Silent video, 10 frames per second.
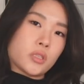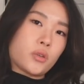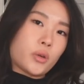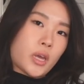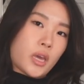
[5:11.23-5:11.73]

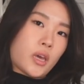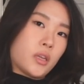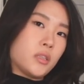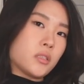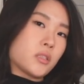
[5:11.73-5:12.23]
your
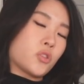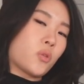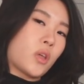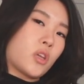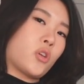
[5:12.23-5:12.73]
hand so
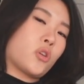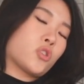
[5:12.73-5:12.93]
that your